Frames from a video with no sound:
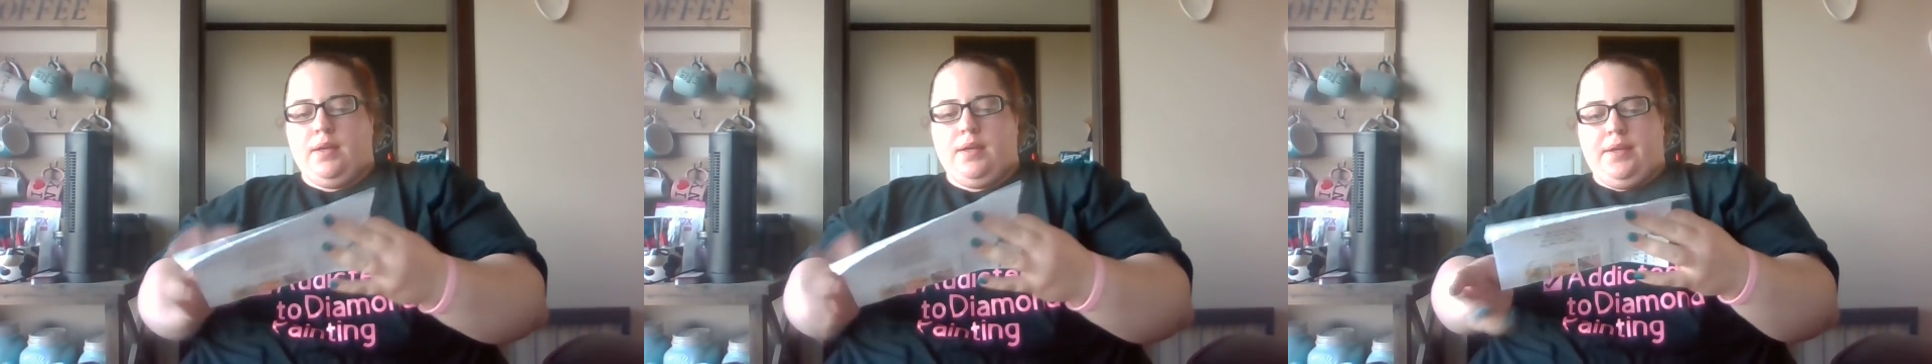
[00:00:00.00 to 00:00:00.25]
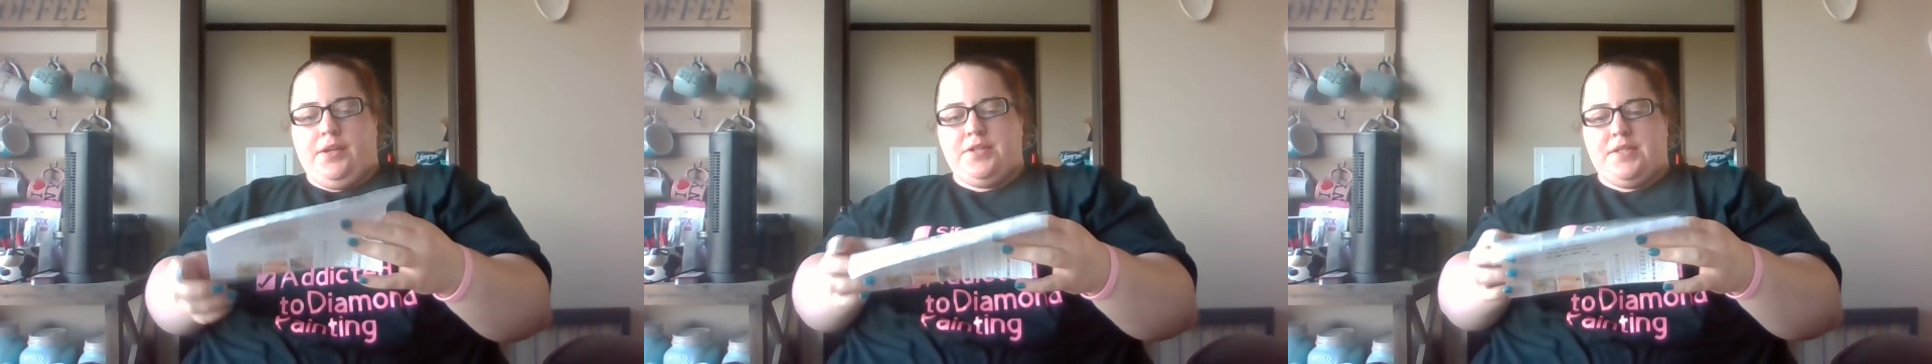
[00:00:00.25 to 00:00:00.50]

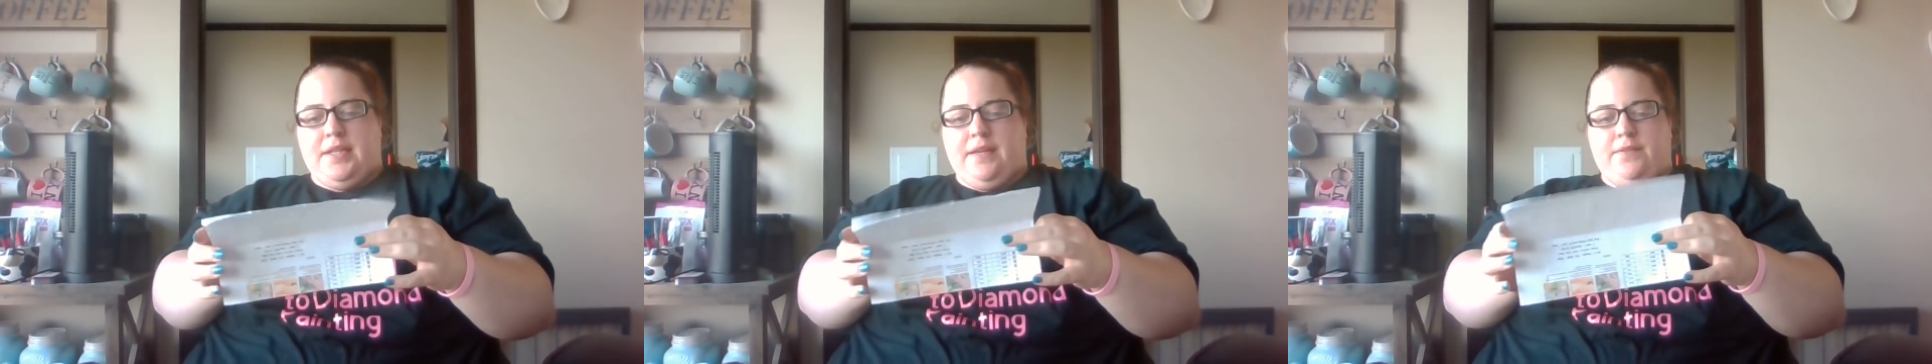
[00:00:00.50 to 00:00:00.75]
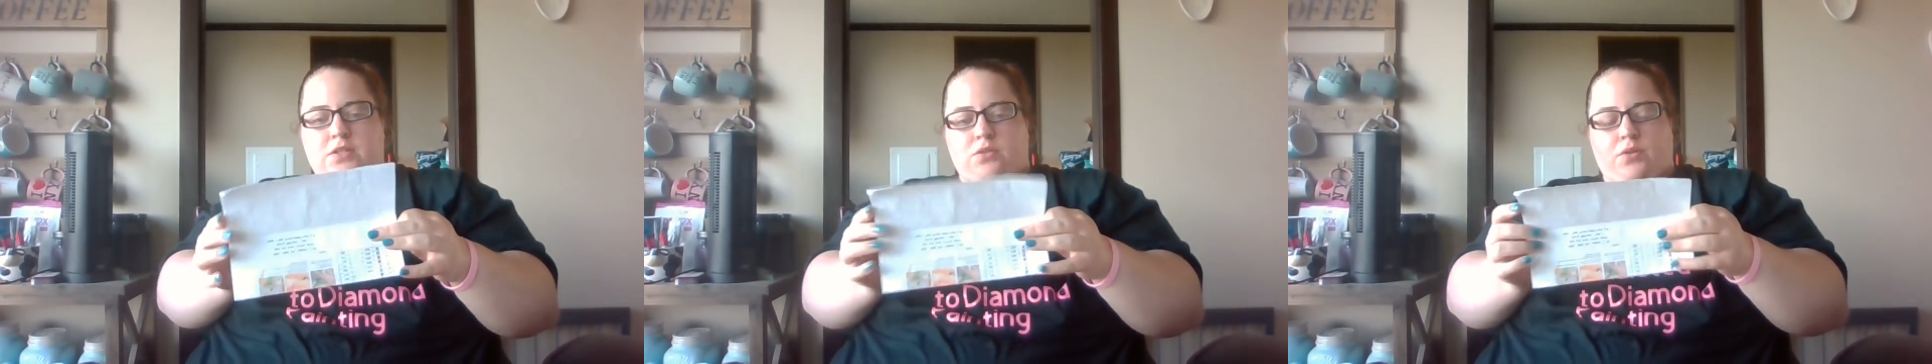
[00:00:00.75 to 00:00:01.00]
Here's the
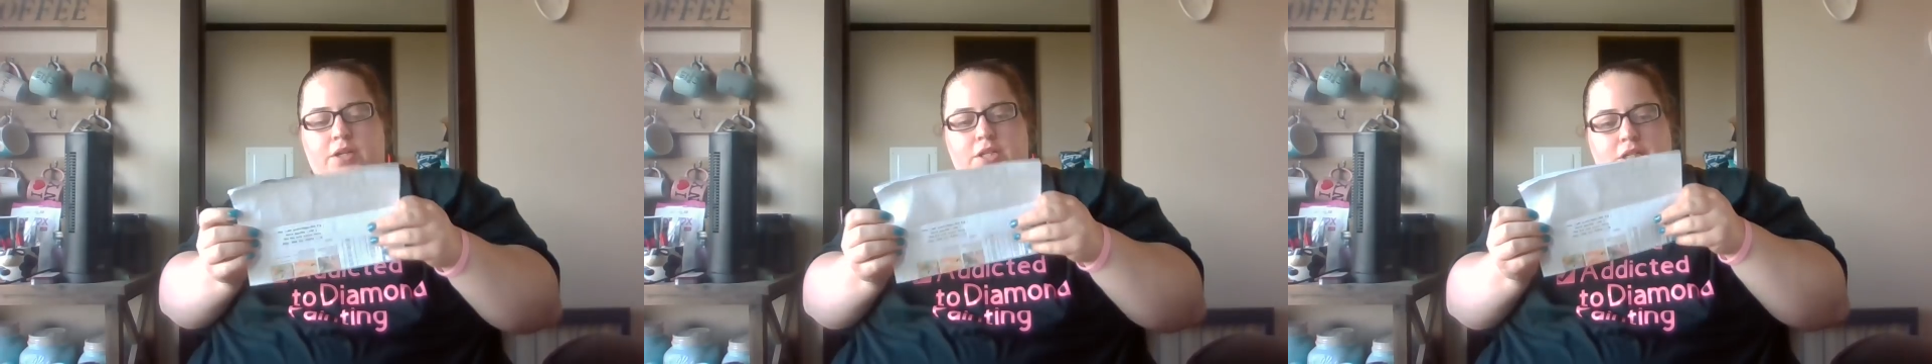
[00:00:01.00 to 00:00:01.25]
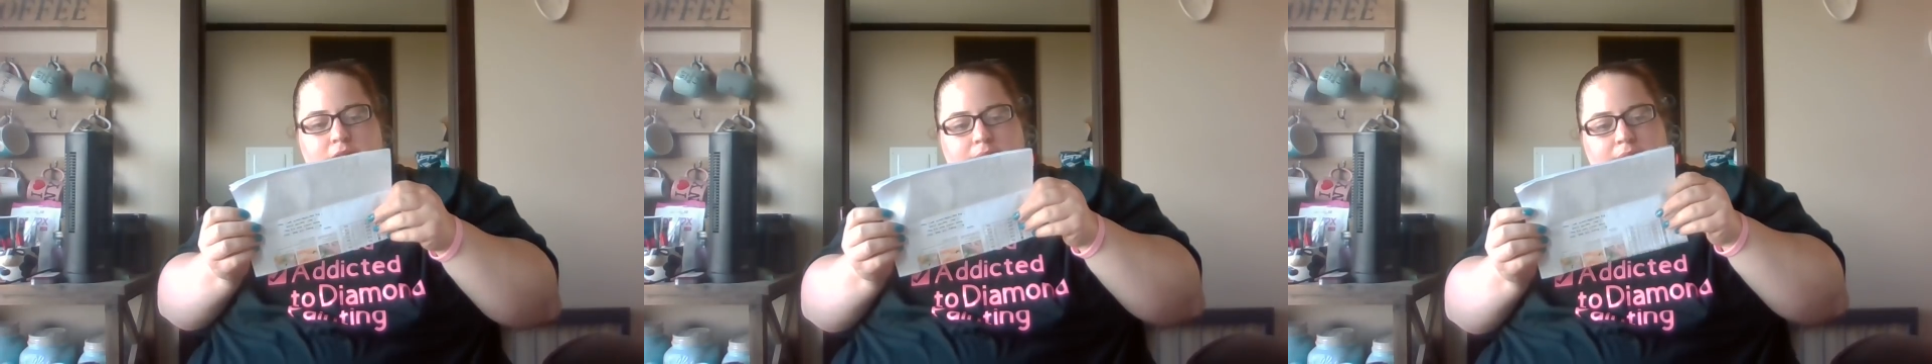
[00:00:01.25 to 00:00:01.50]
inventory
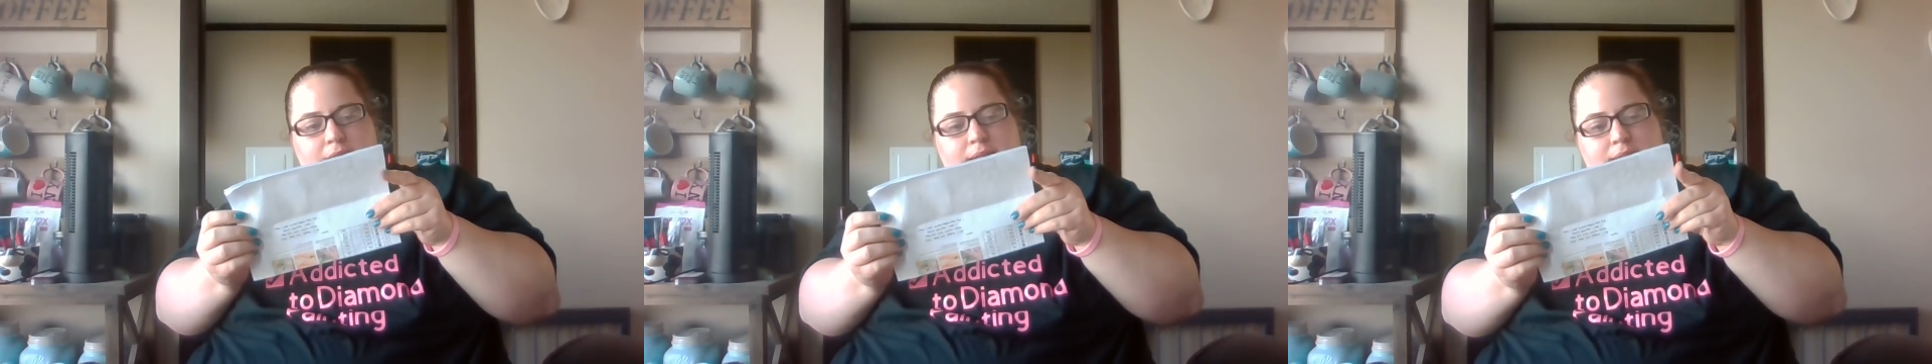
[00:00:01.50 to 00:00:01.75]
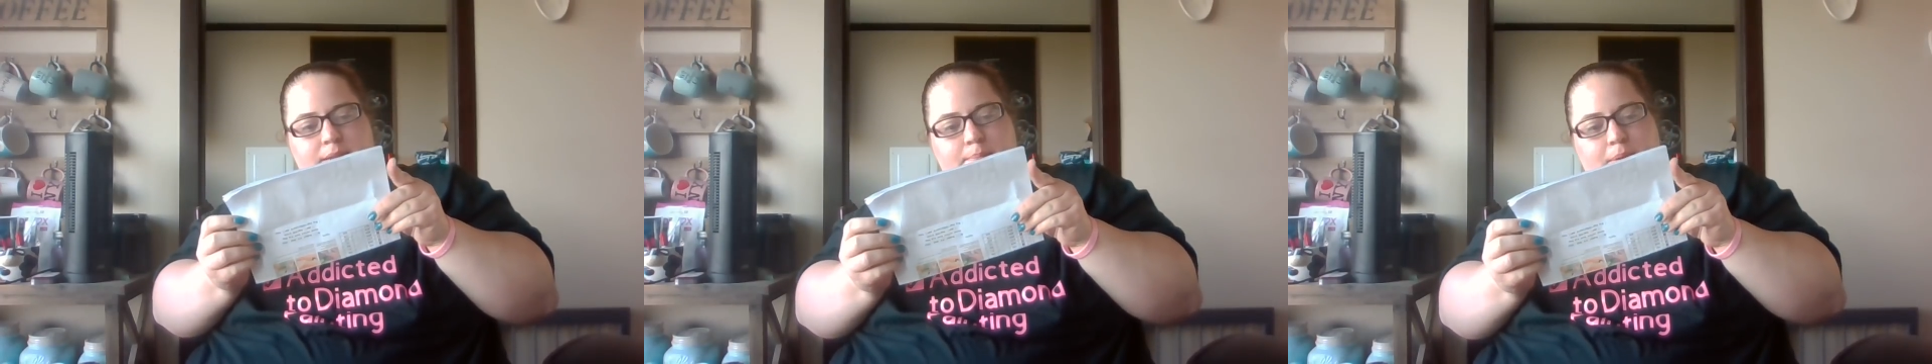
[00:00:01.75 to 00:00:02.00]
sheet.
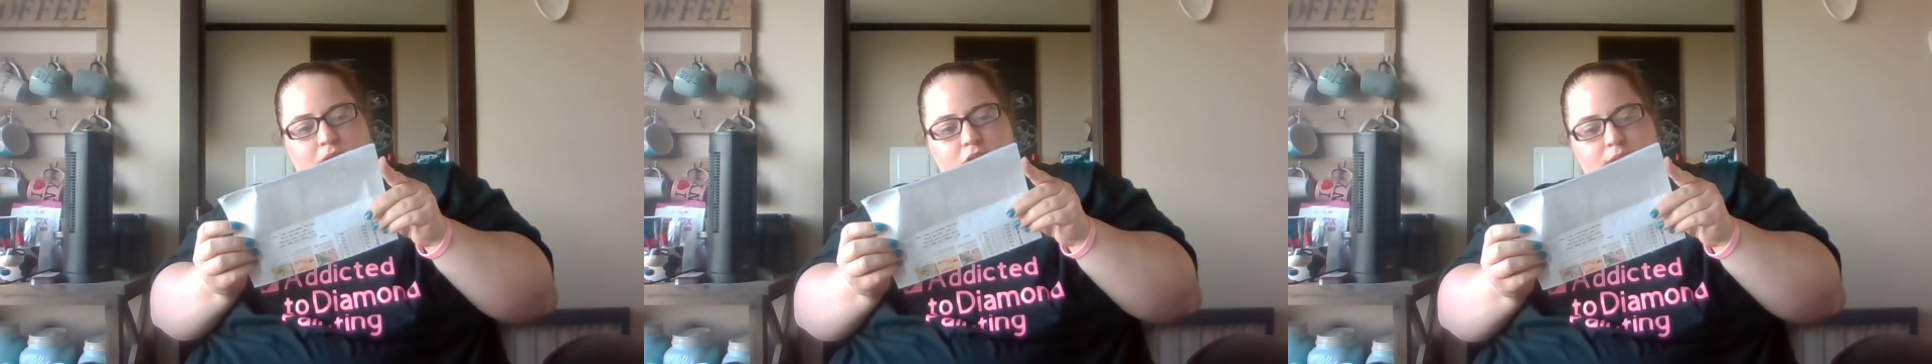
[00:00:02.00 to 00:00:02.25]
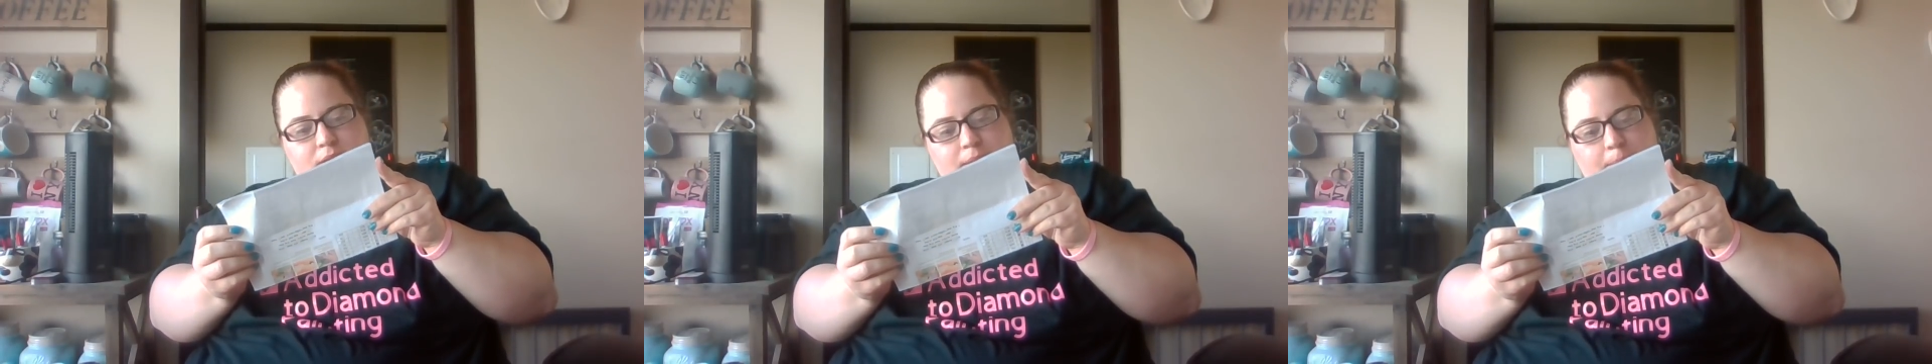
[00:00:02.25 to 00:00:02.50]
It's a bunch
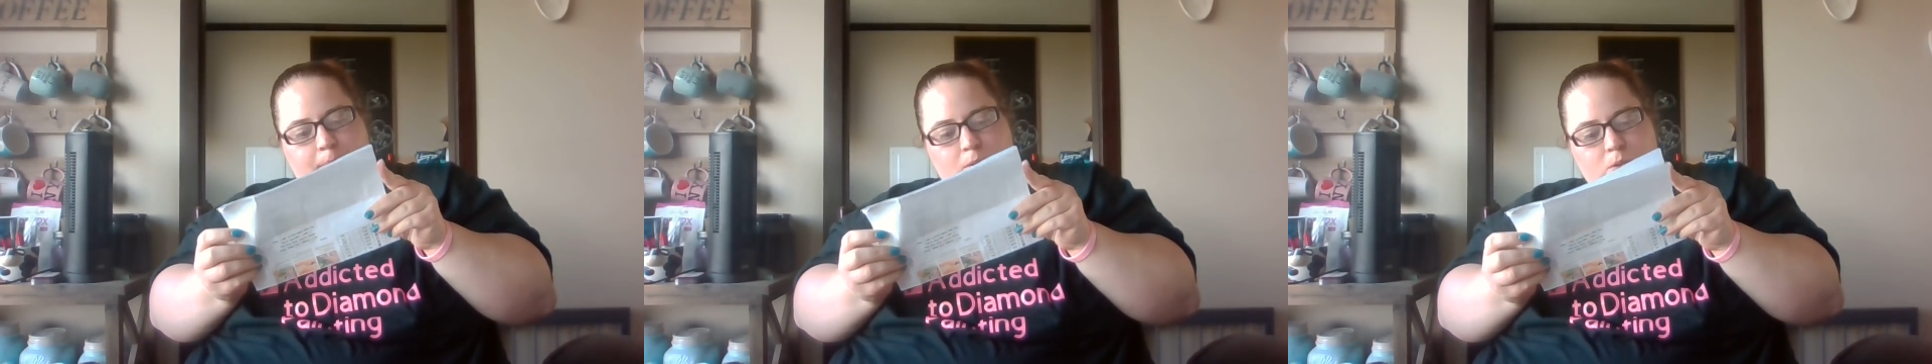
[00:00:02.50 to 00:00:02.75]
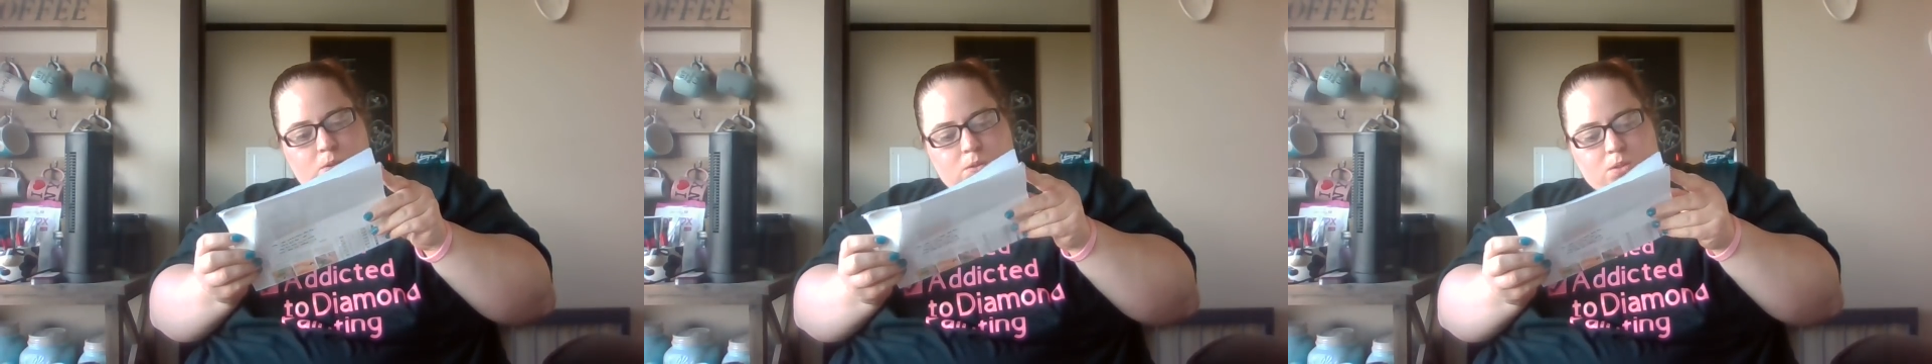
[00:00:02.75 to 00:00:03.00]
of
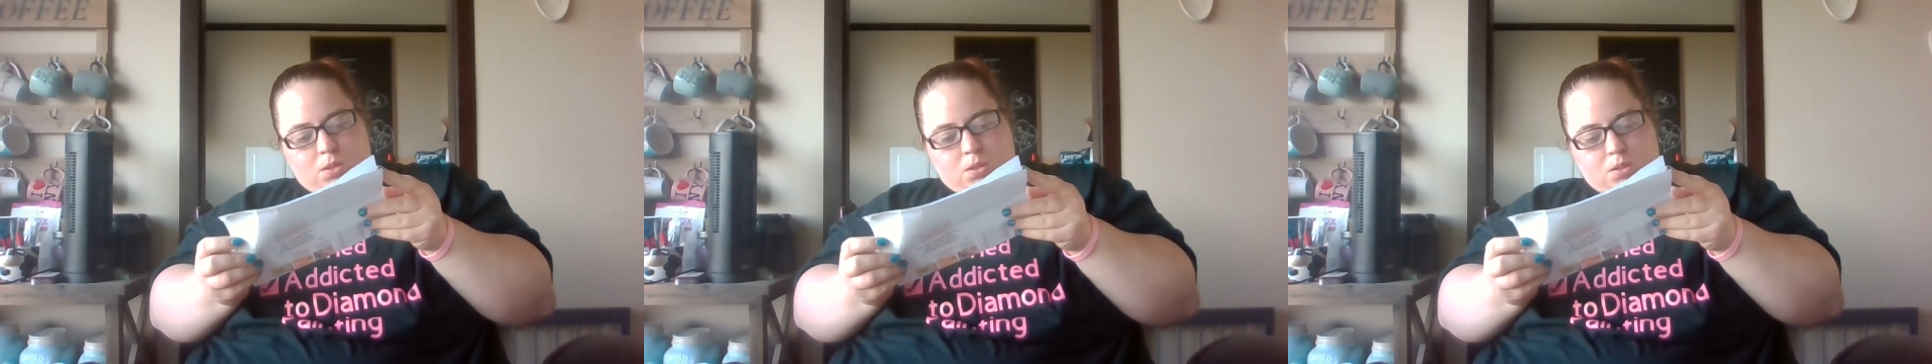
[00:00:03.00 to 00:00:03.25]
symbols.